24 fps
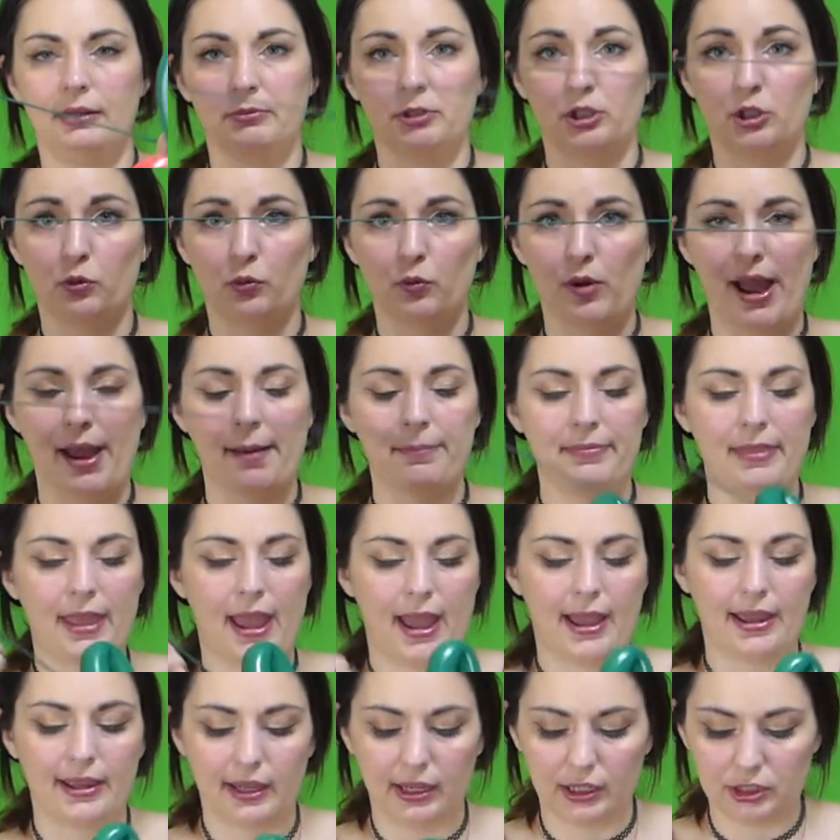I'm going to wrap
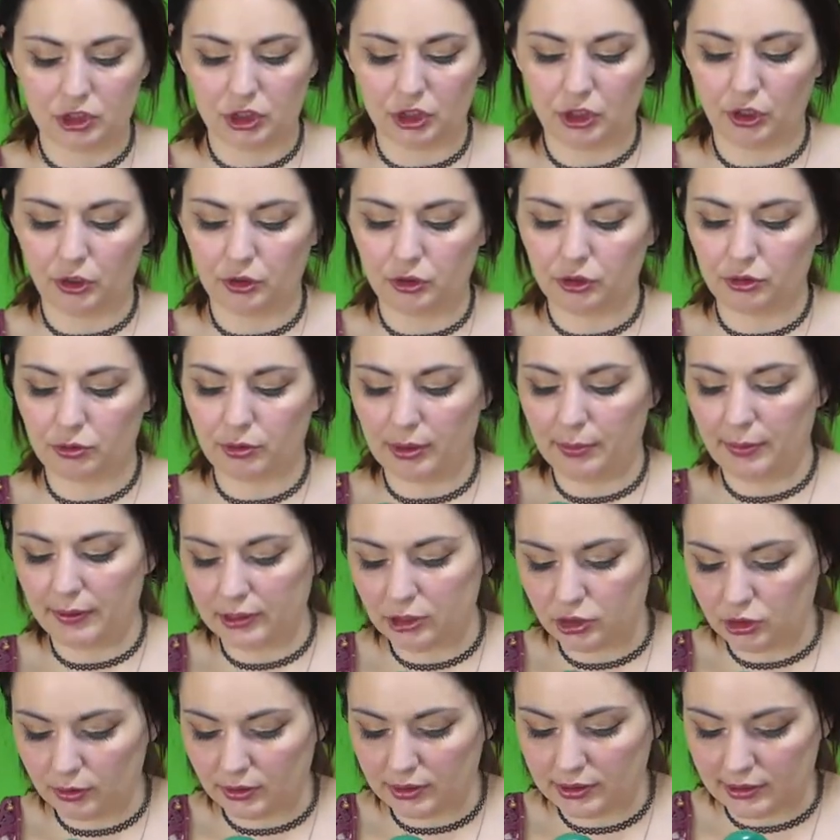that into those 3 pinch
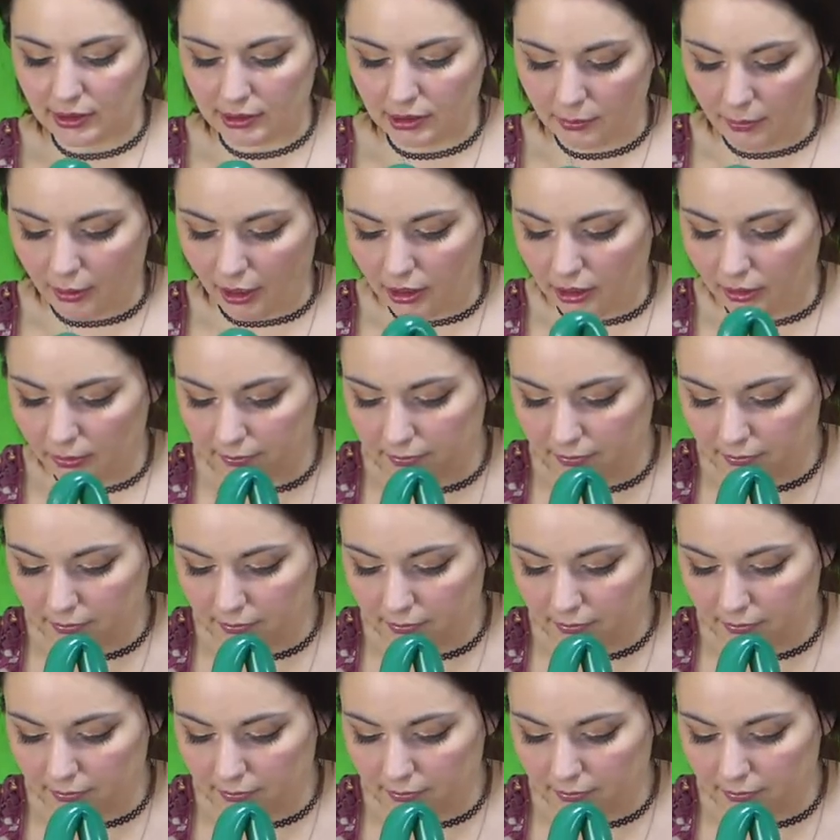twists at the bottom.